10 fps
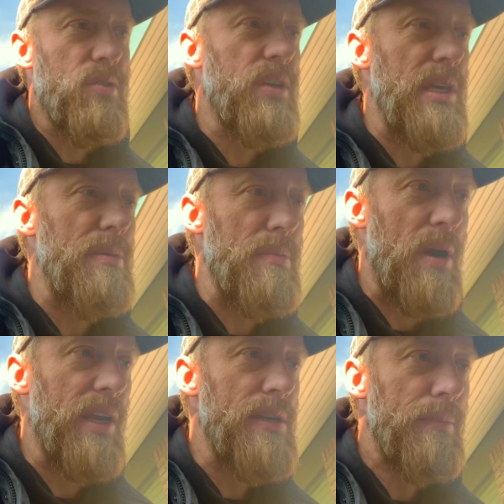keep in
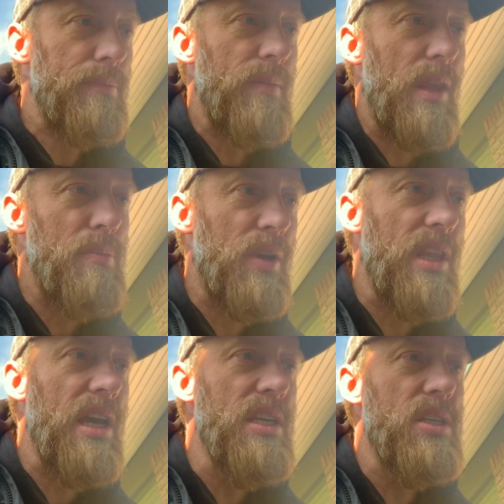mind. But
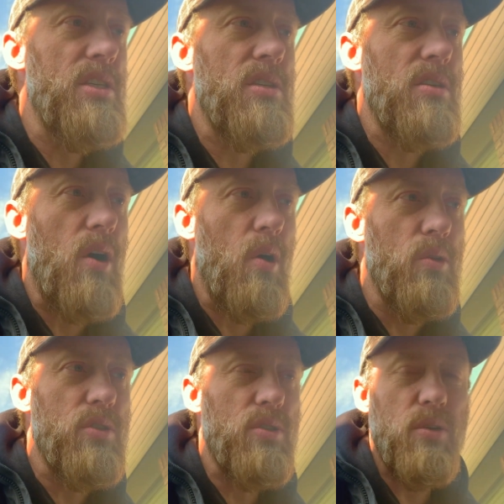there is
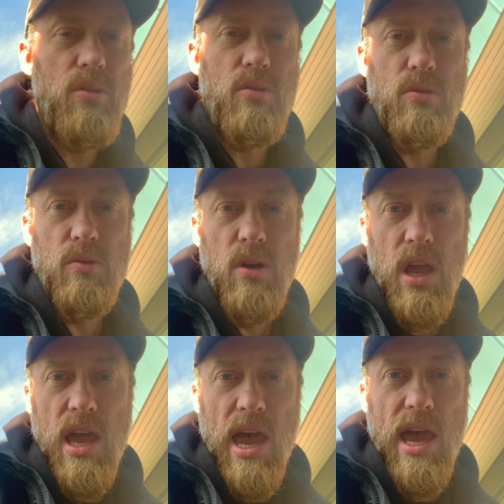also
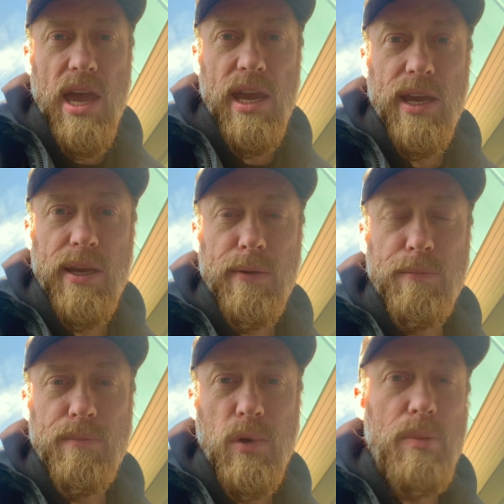
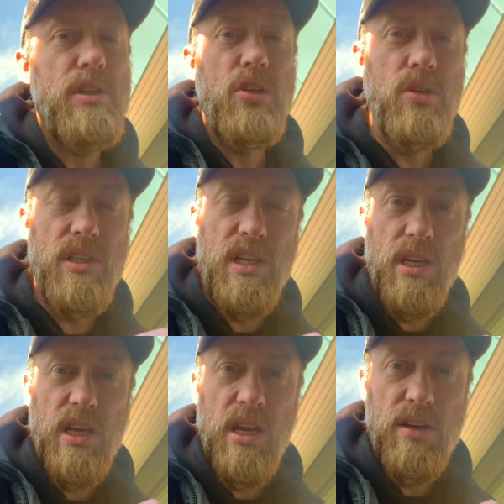
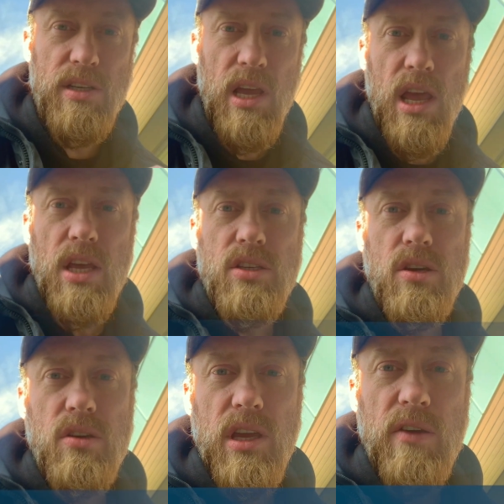opportunity here.
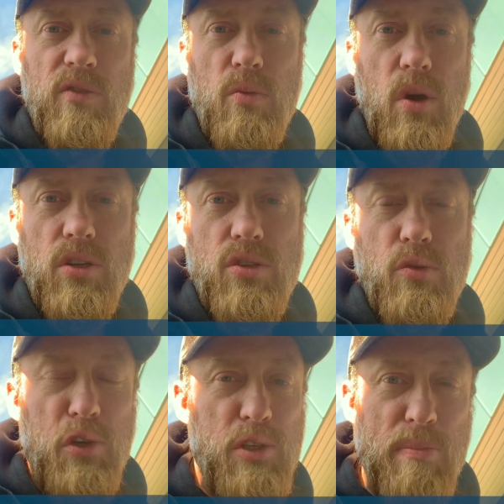So if you want
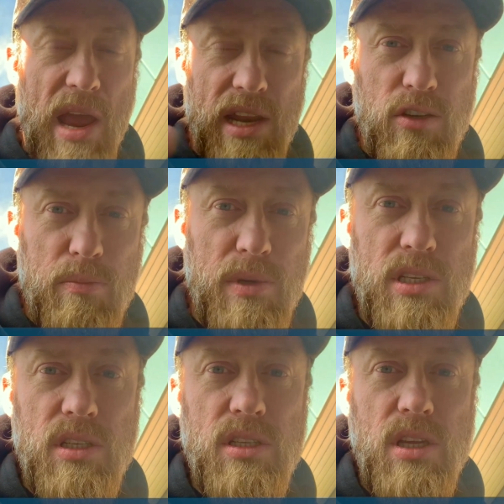to expand your
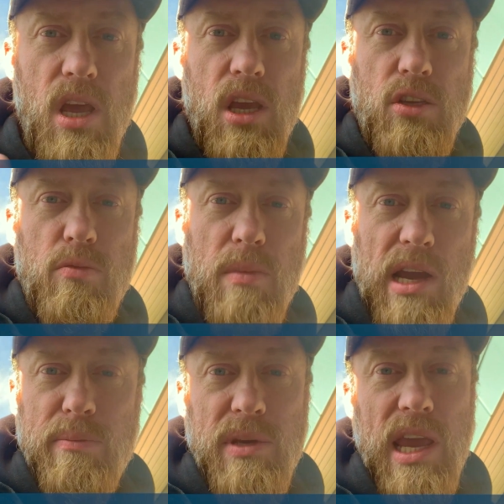business, you
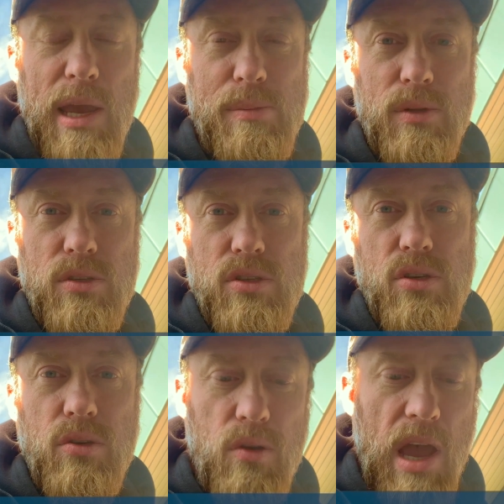might be able
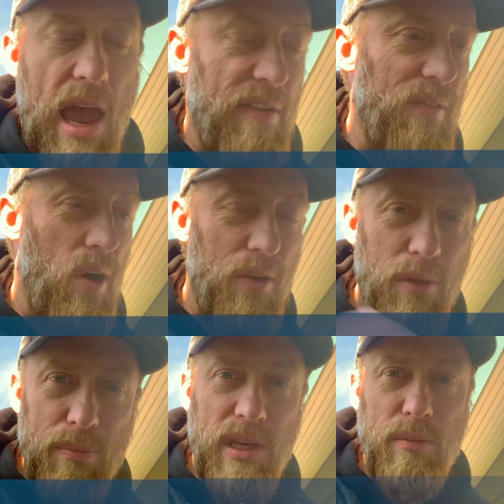to have
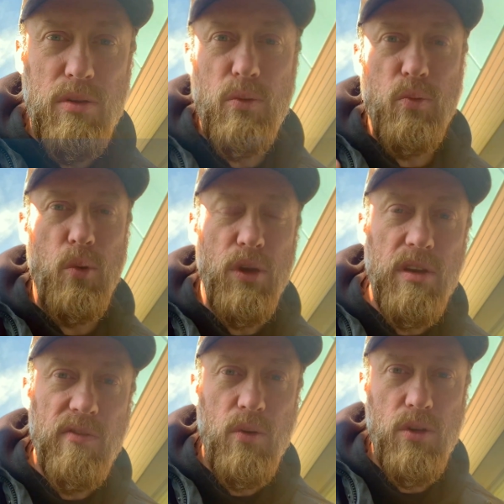other people
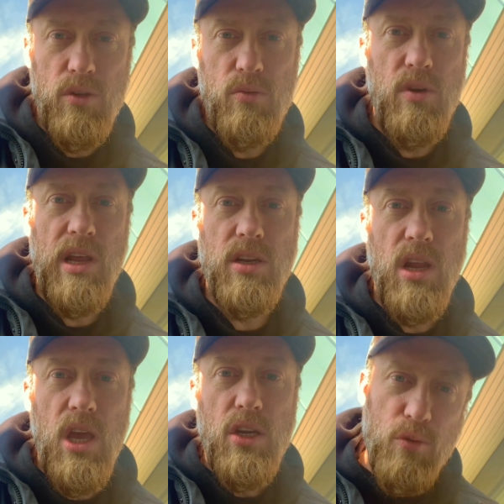working for you
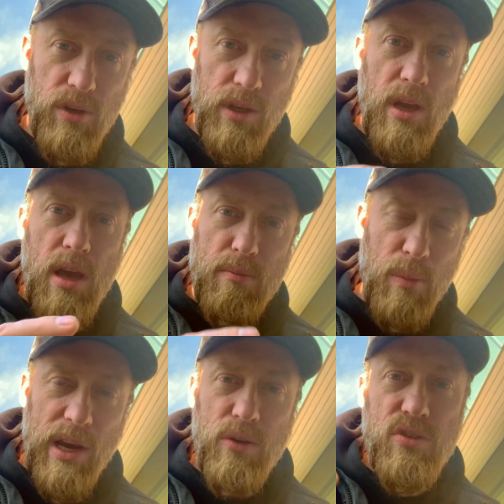and doing
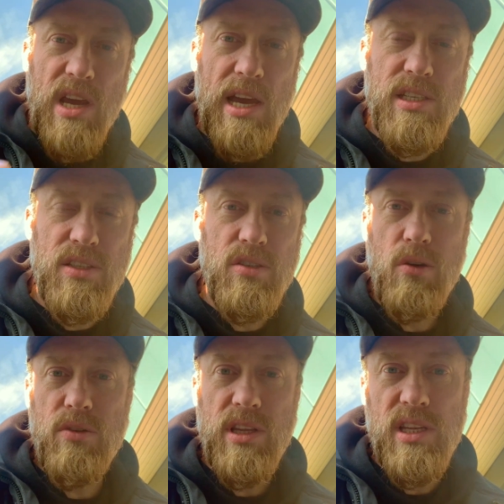microtasks.
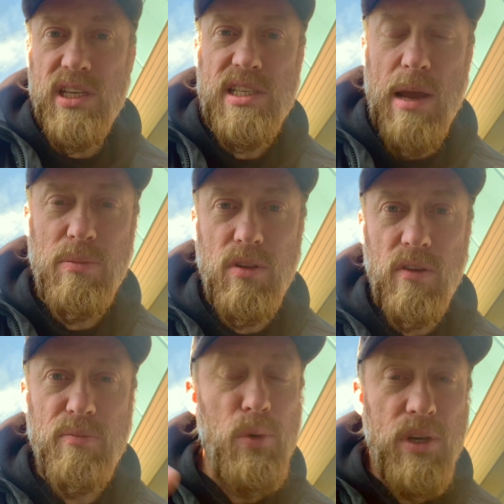So in the example
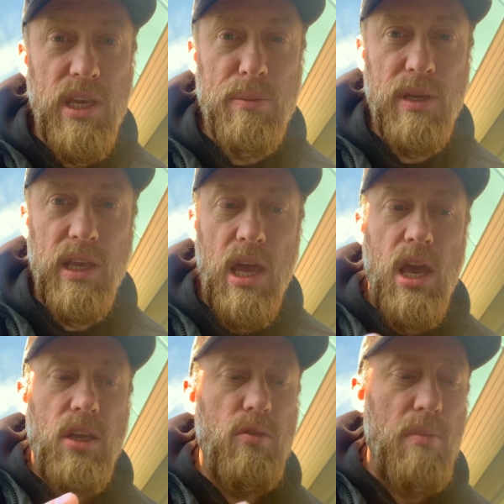of bookkeeping,
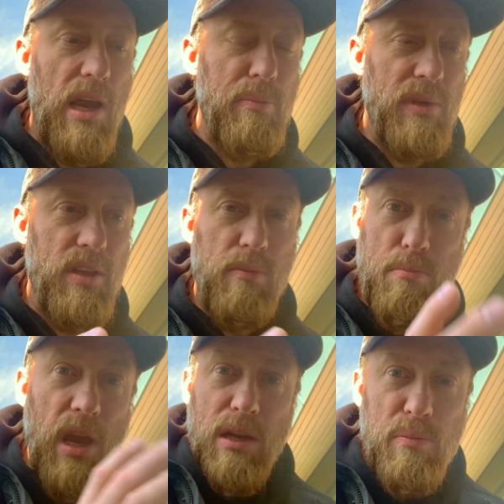you might be the
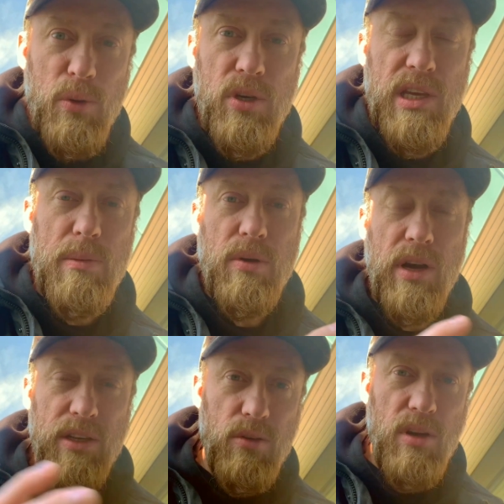main bookkeeper,
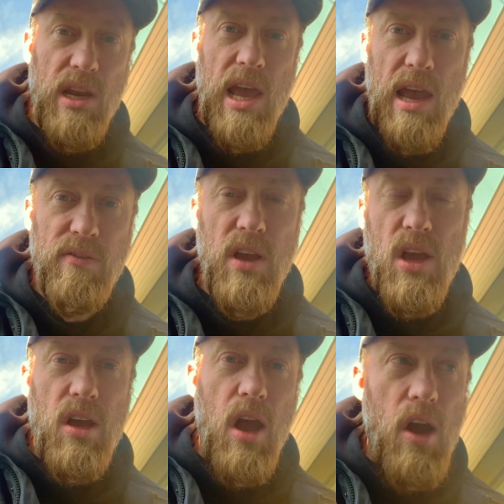and you can have
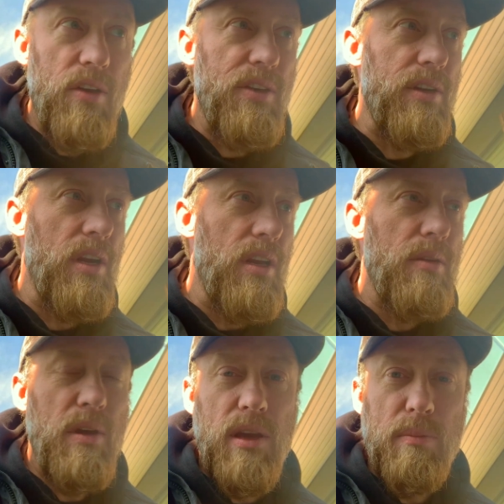other
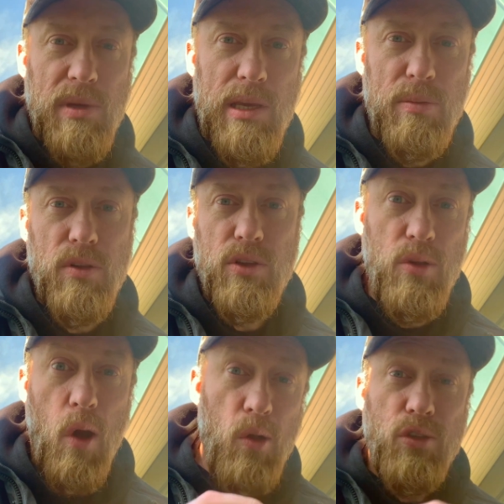people
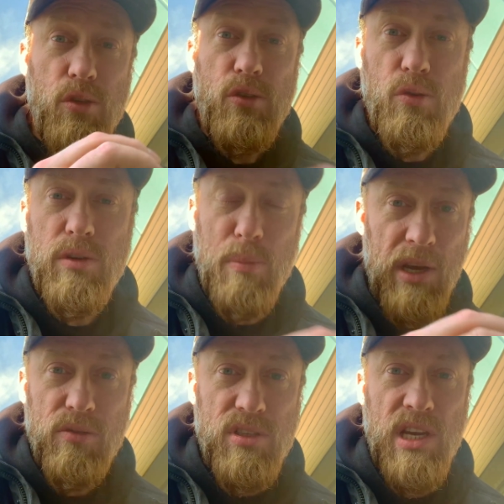also doing
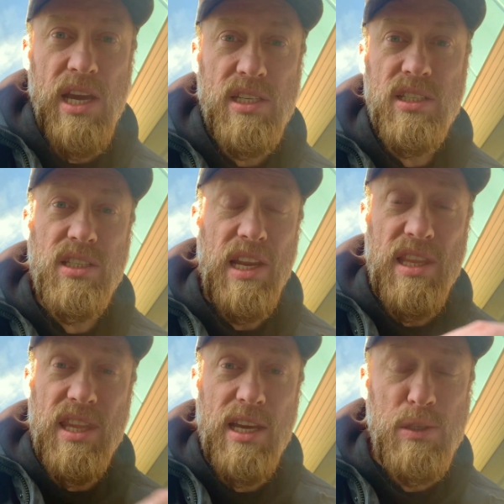microtasks
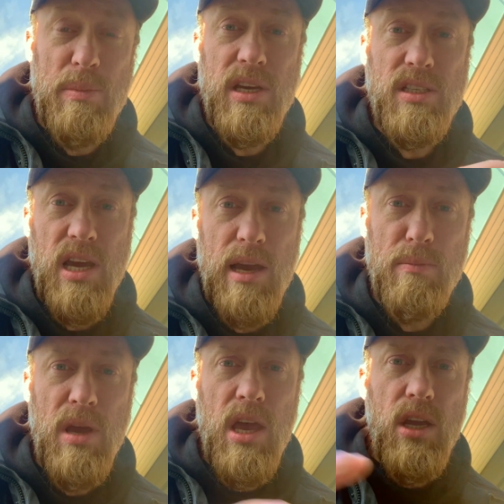in their spare
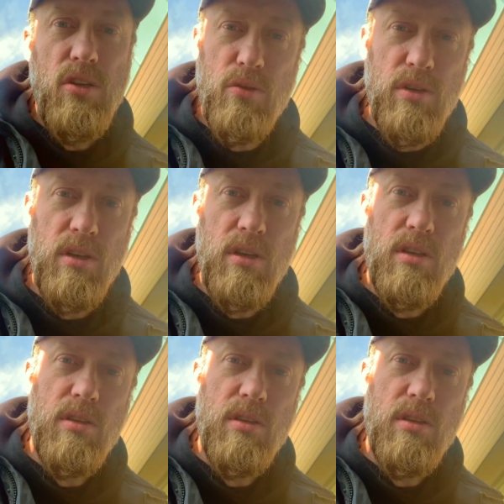time, doing